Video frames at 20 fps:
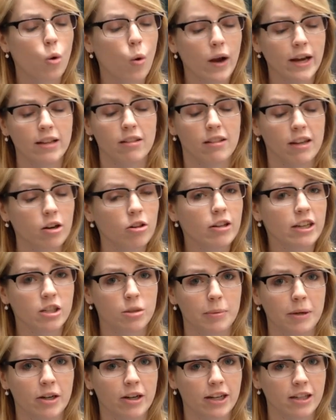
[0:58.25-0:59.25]
quite little
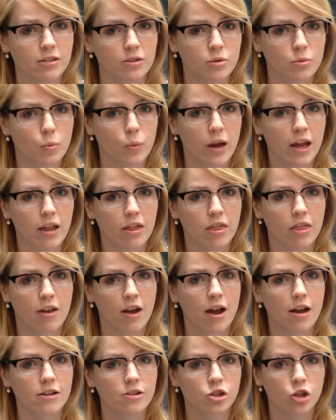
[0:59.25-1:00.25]
experience with uh,